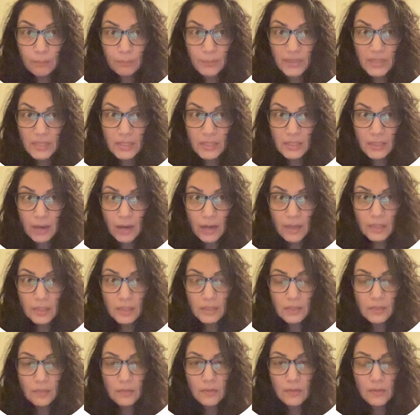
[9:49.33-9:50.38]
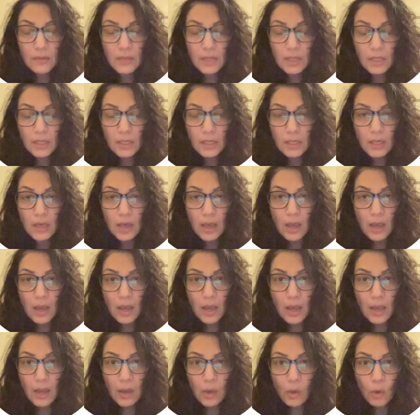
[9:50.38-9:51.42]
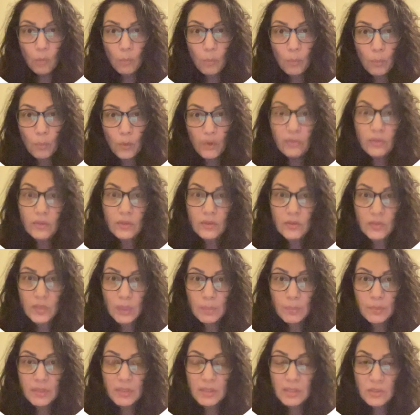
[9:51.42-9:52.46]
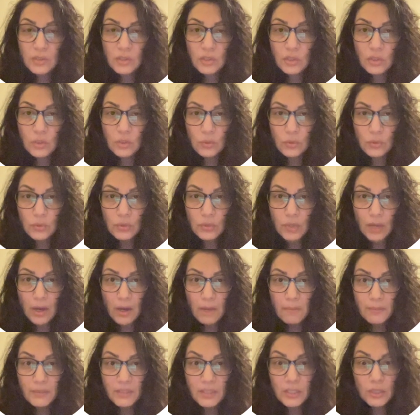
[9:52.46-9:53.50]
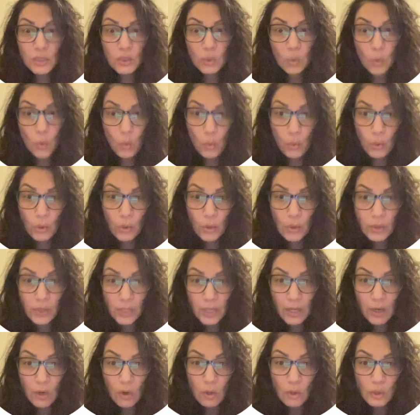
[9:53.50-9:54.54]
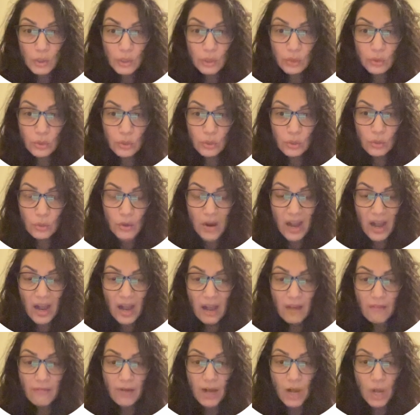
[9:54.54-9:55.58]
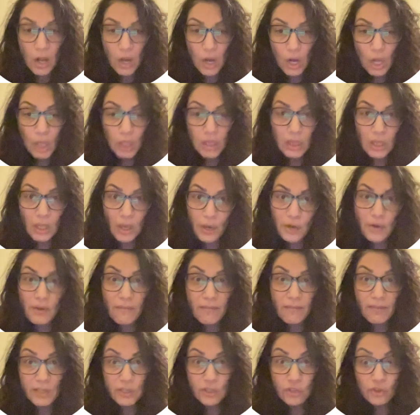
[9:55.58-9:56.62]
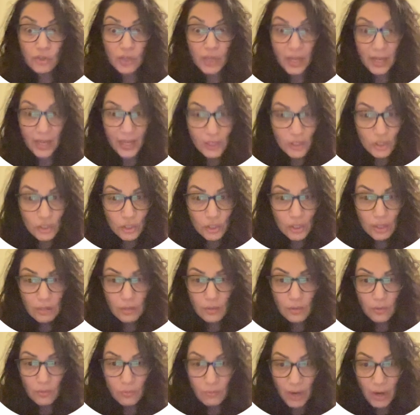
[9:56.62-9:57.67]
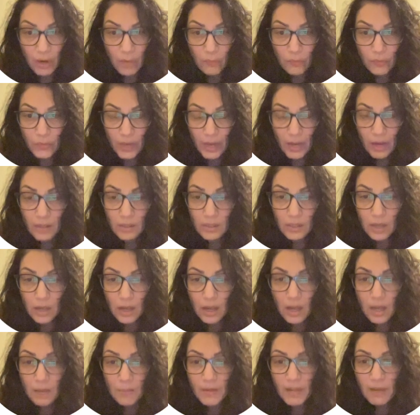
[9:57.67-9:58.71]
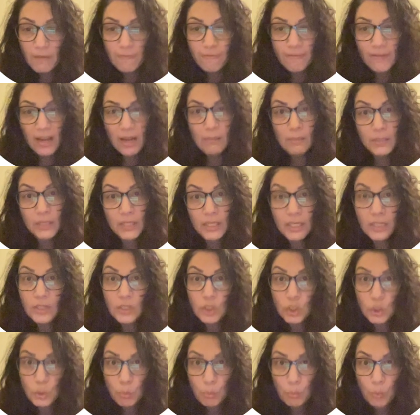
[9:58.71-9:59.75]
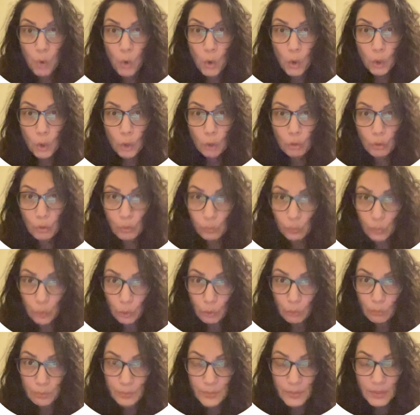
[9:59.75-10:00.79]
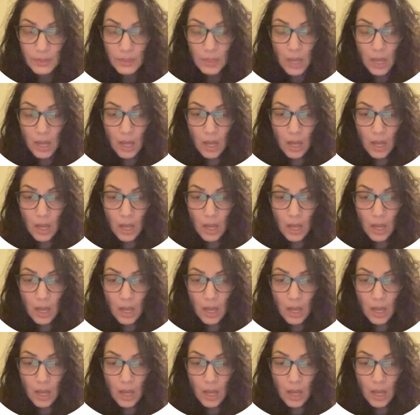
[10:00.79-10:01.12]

Besides the help with the substance use disorder, they also do have a lot of education around that in family and support groups.